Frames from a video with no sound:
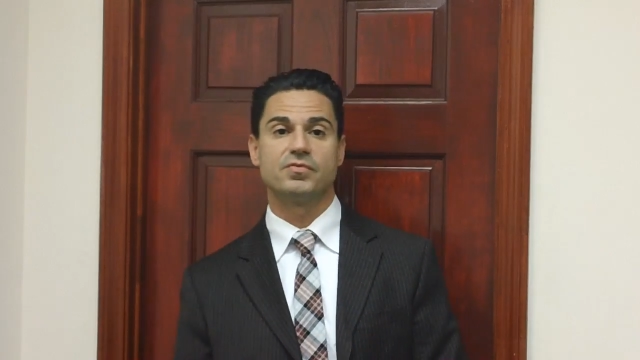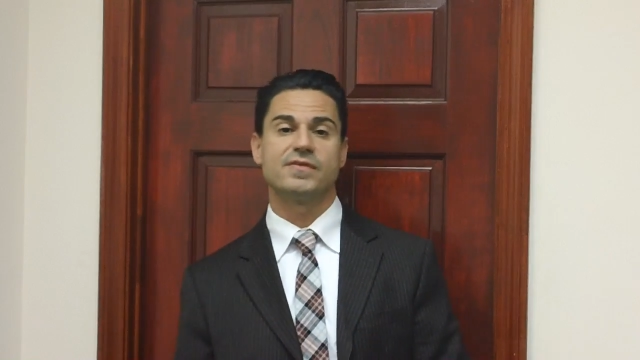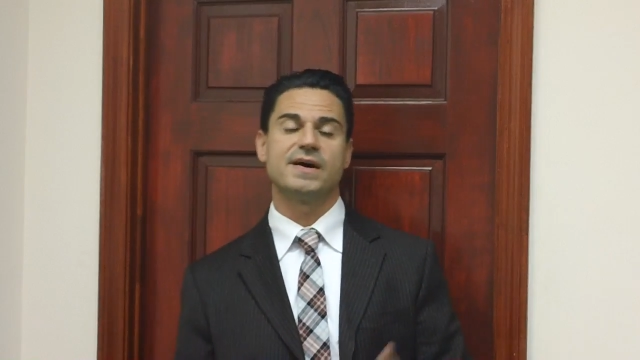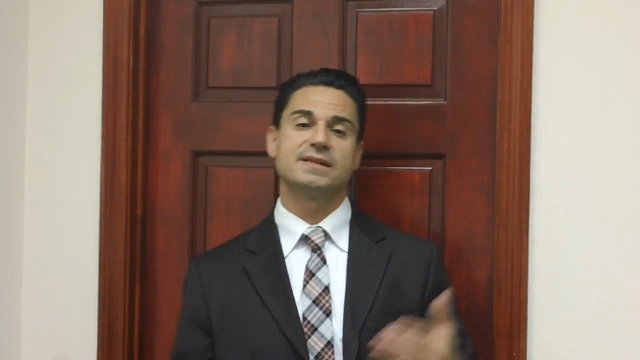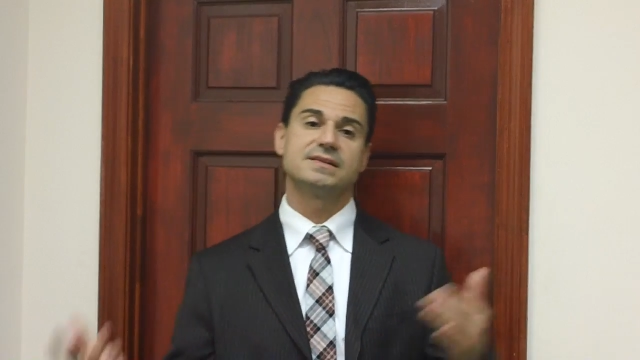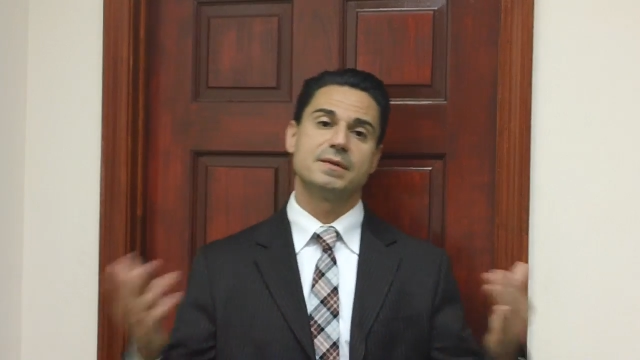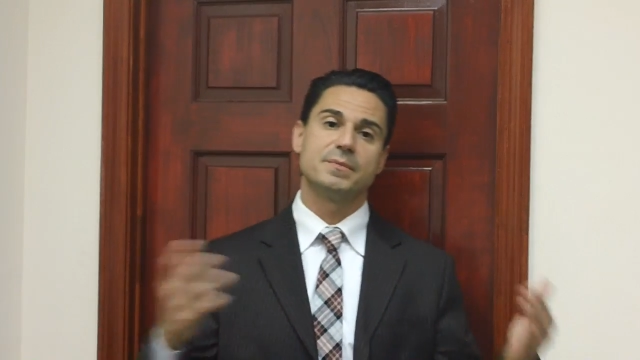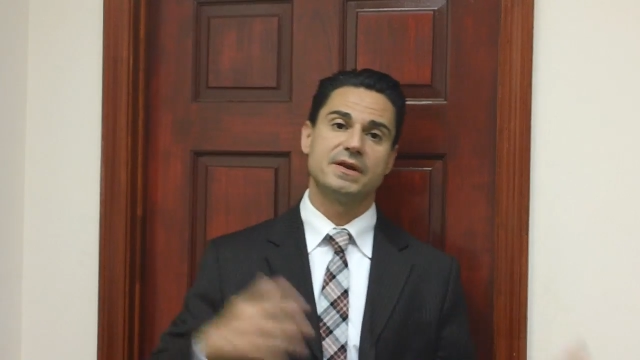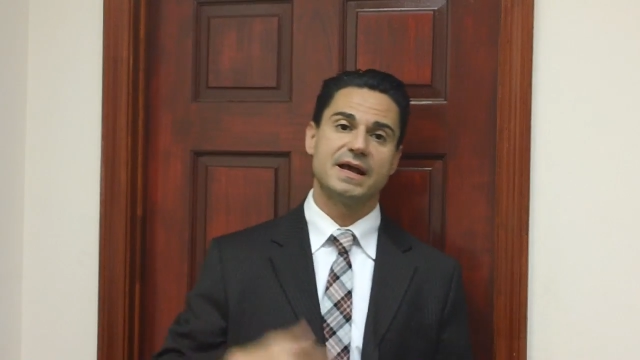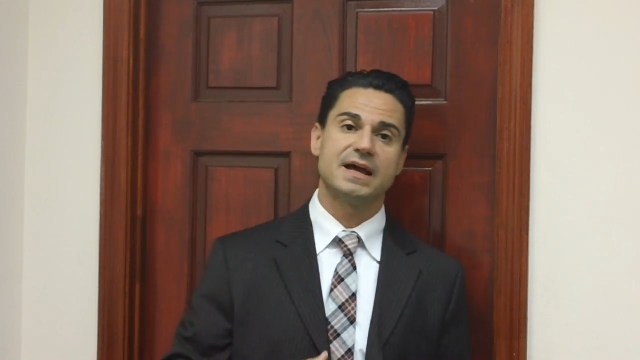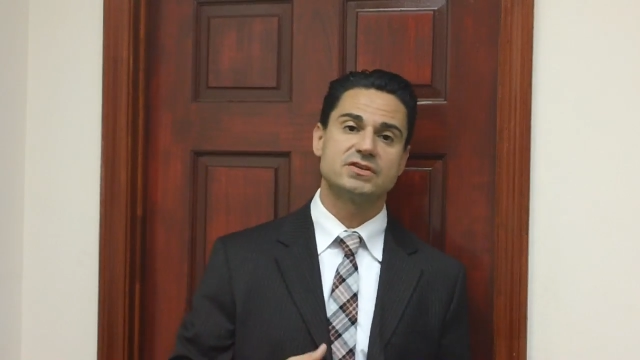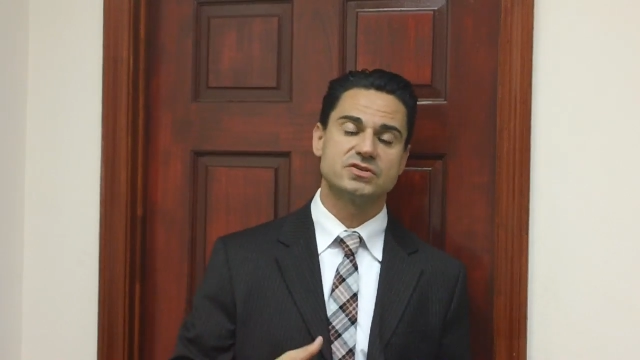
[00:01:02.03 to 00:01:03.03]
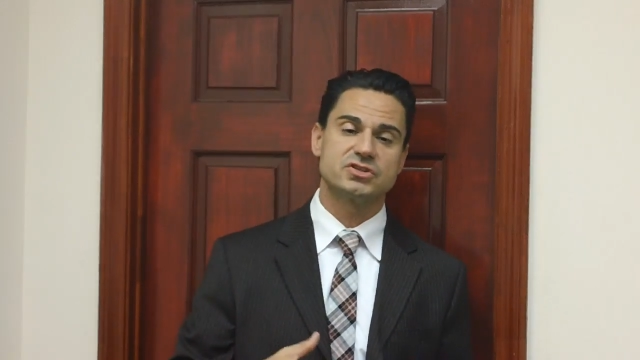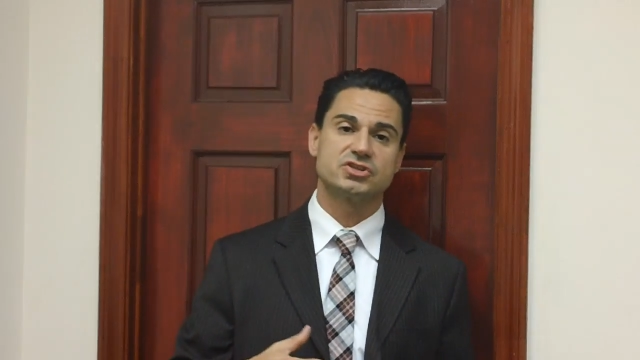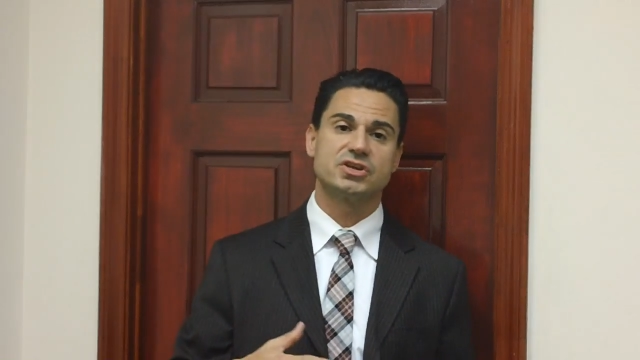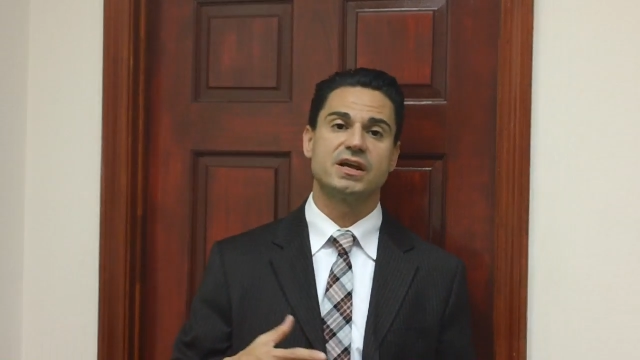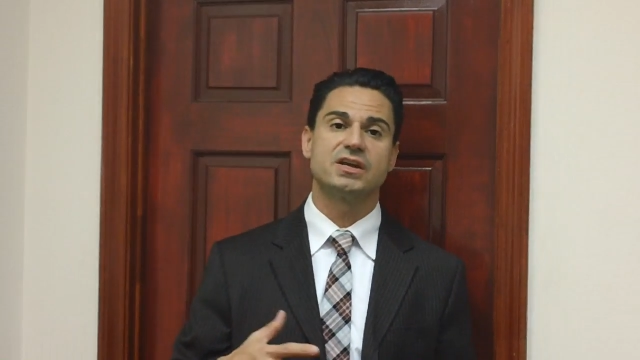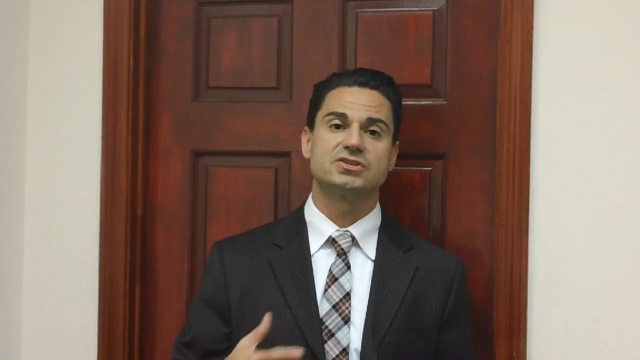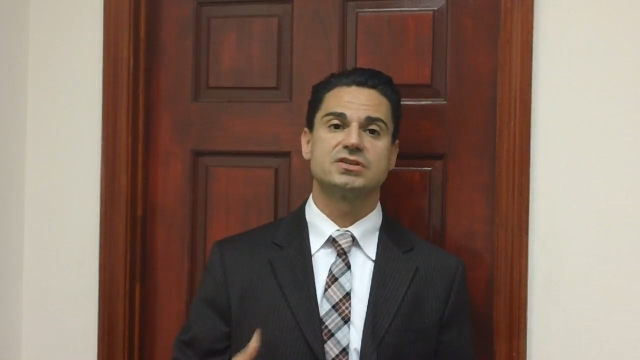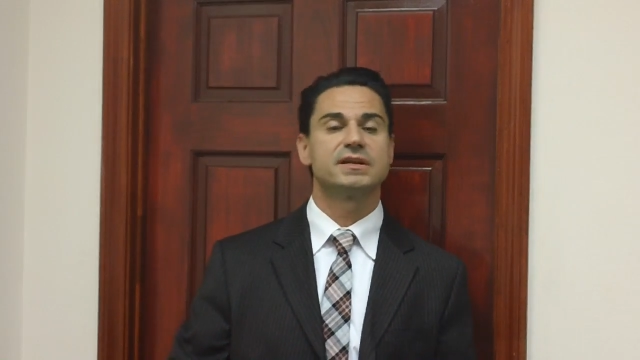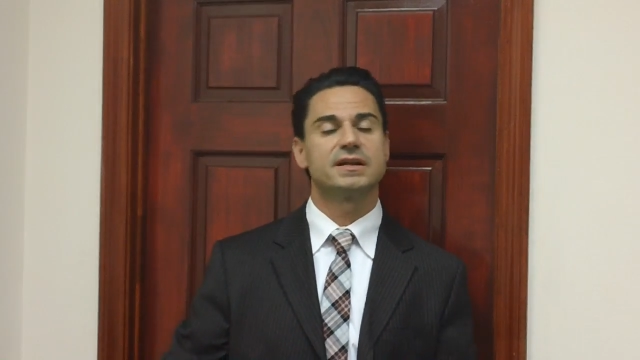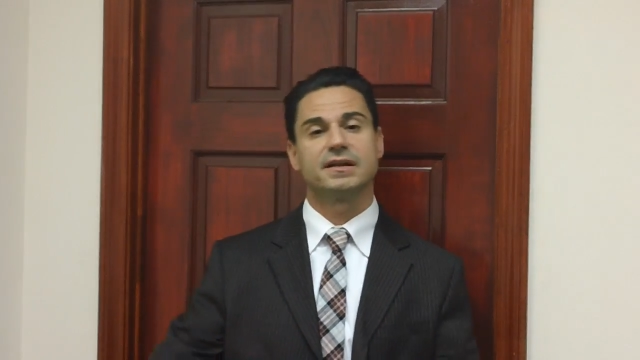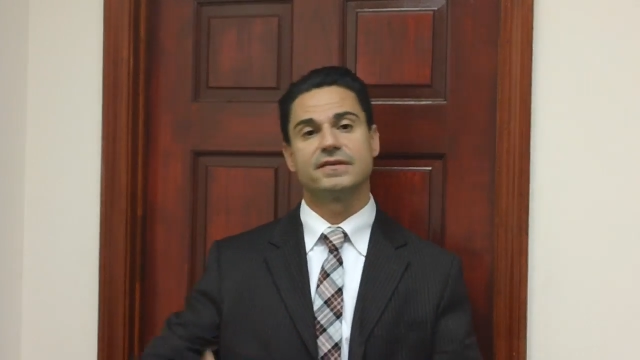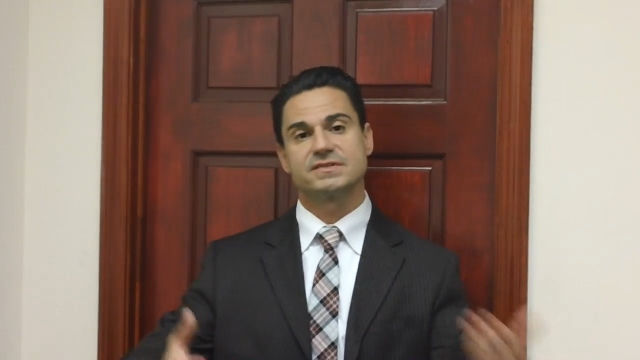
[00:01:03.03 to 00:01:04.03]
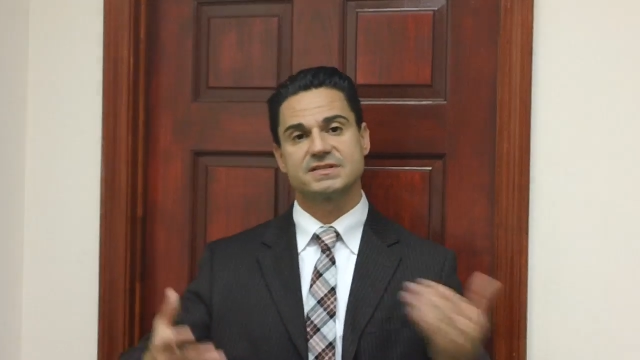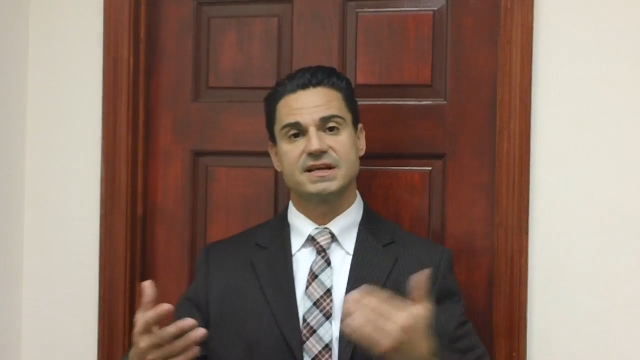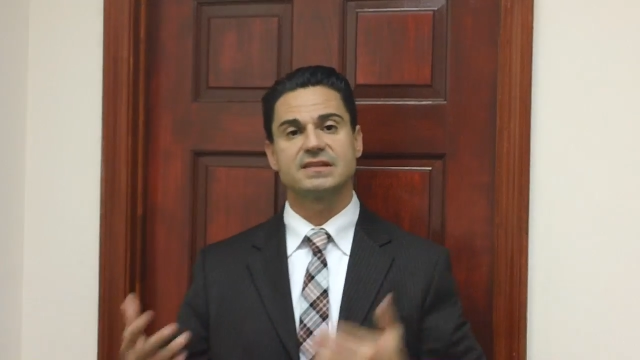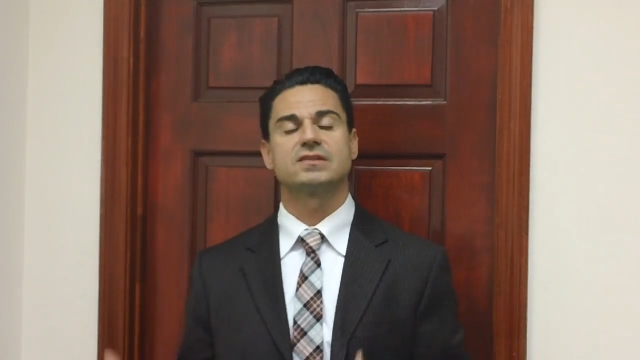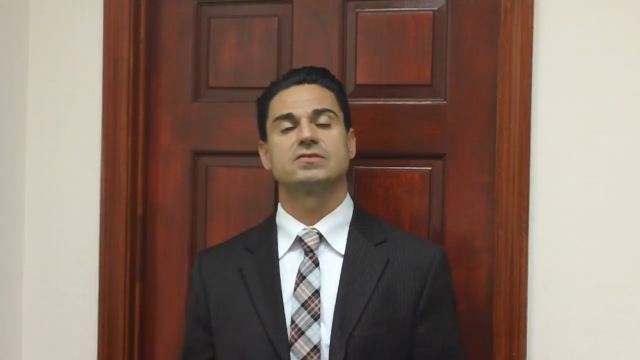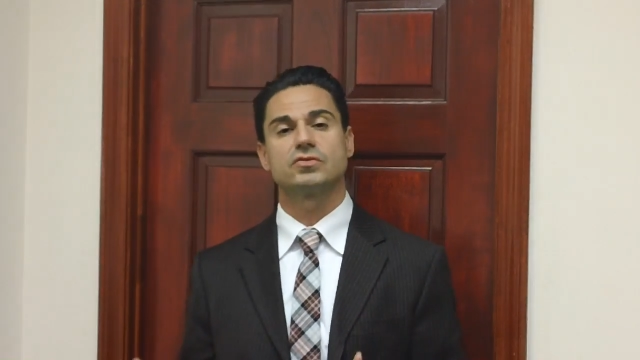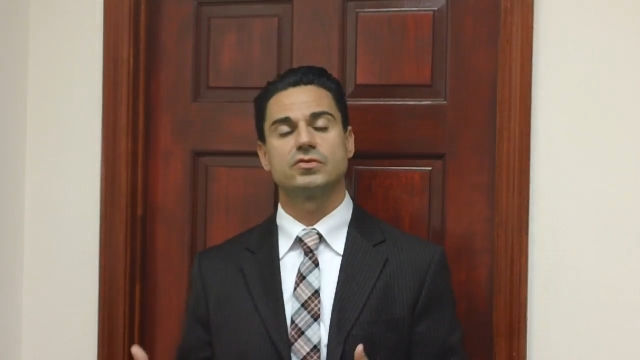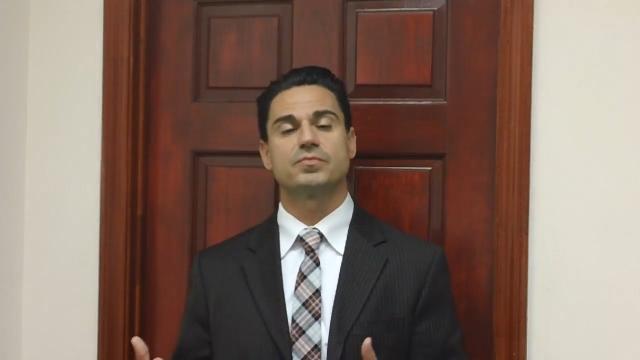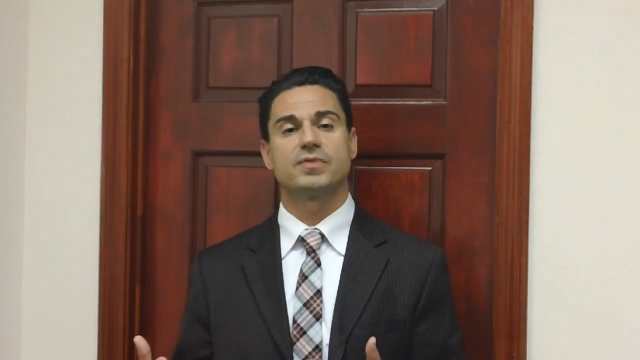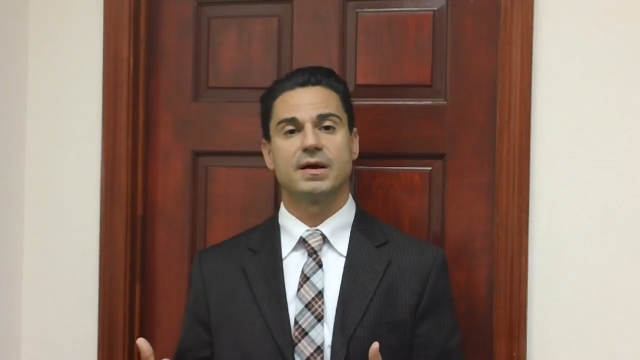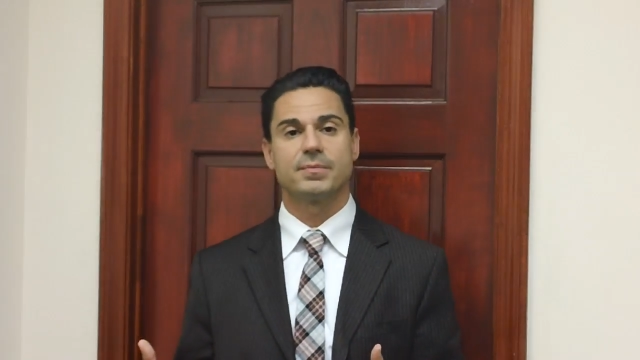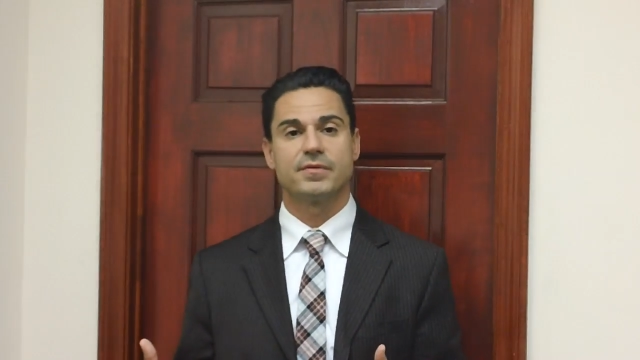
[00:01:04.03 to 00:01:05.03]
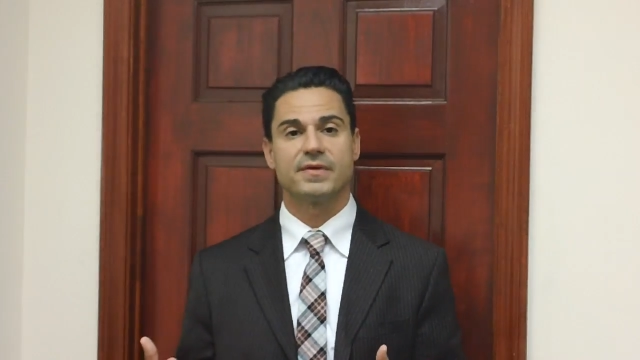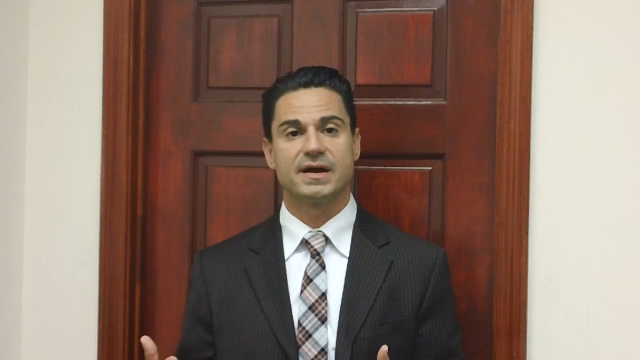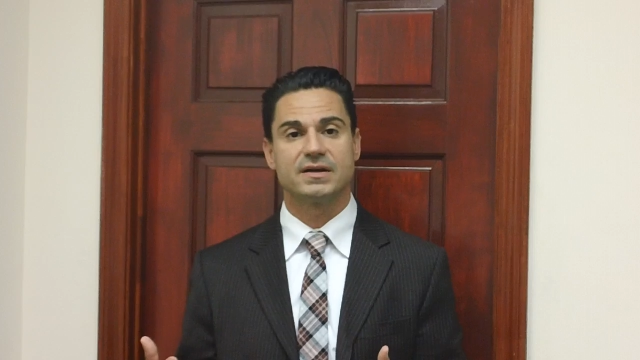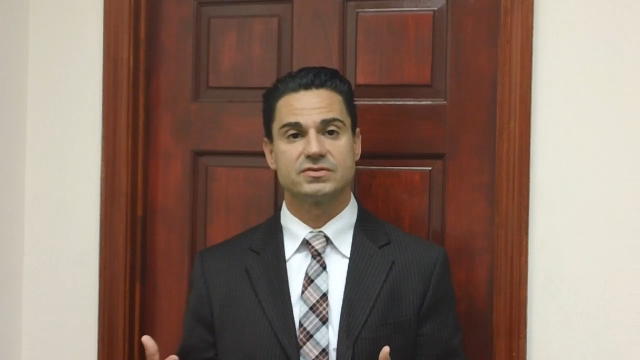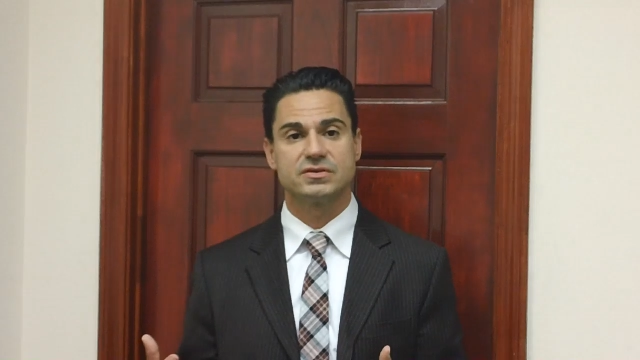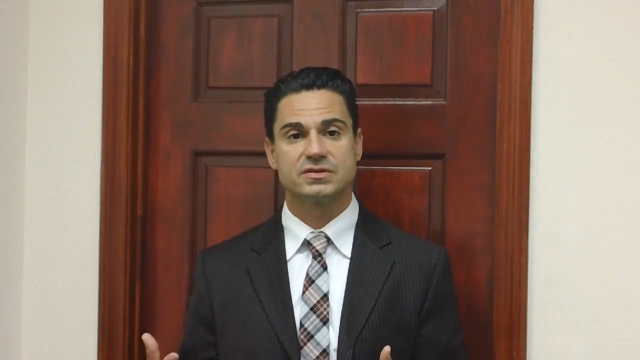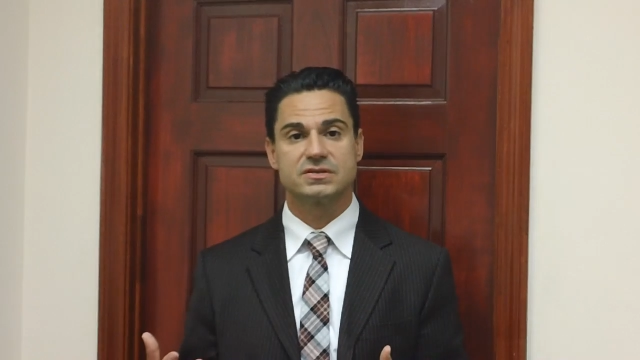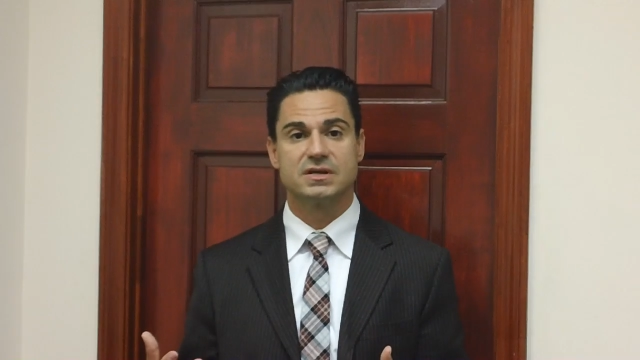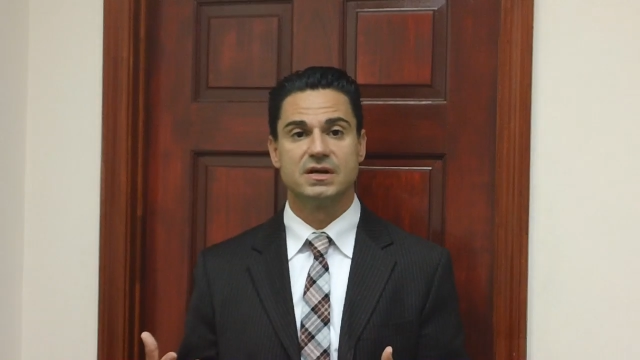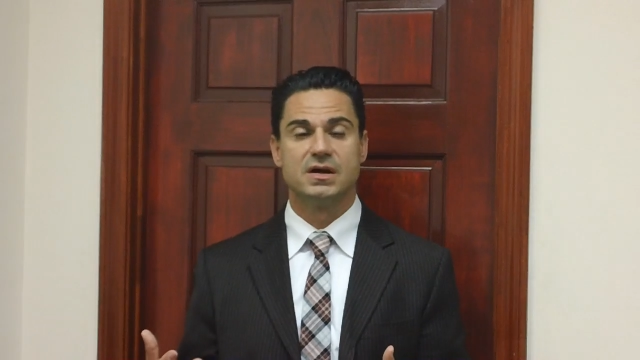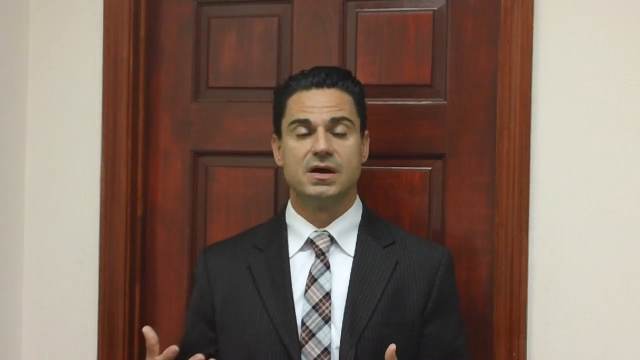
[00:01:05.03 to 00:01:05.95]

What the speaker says: provided them an address change and they never sent it to the proper address.